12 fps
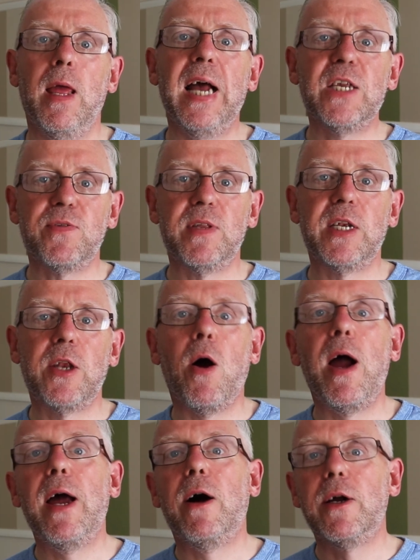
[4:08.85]
As for the
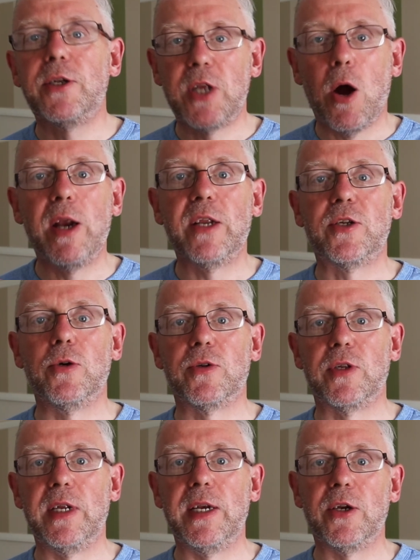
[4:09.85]
die-hard
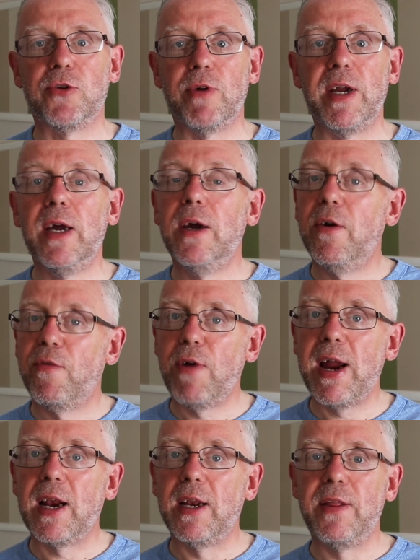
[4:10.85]
dinosaurs of the industry,
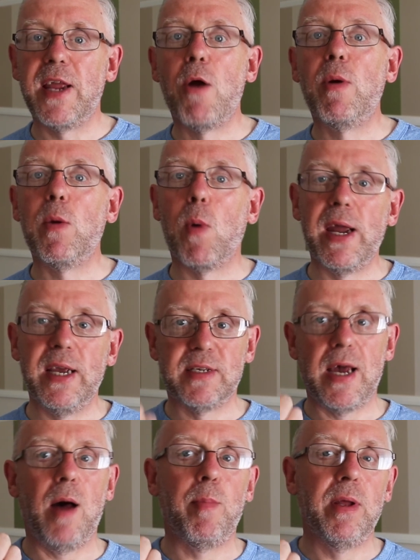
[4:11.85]
frankly the only way is
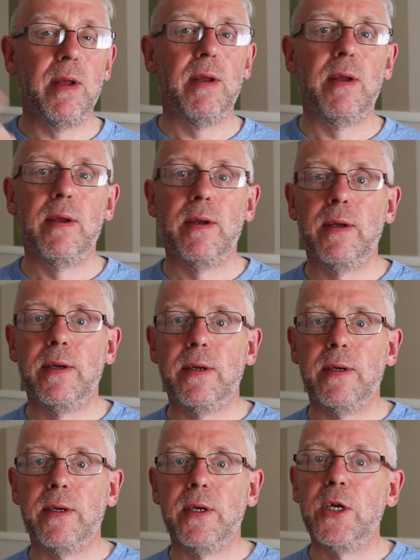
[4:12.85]
up.
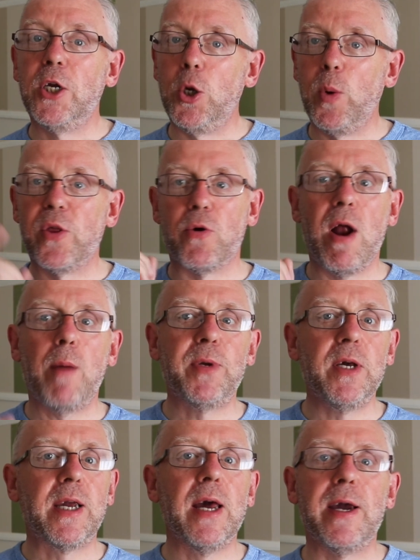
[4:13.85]
You either up
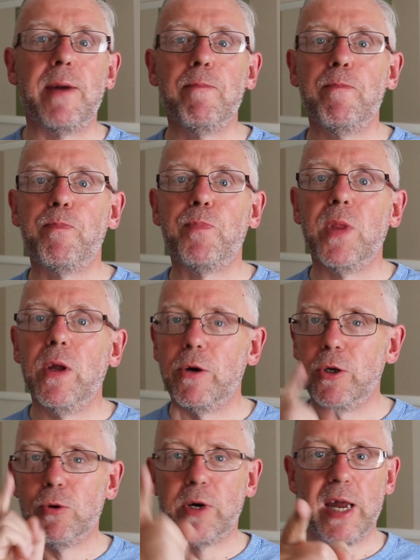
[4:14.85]
your game or
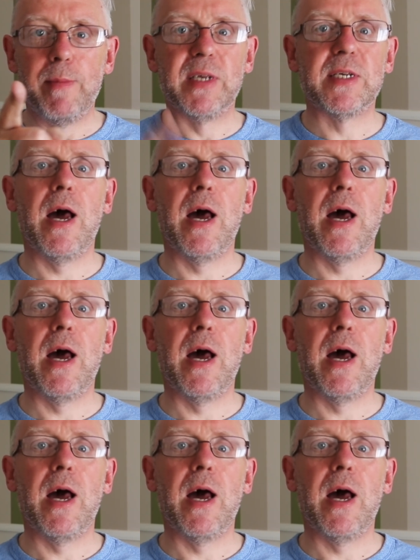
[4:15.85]
your game is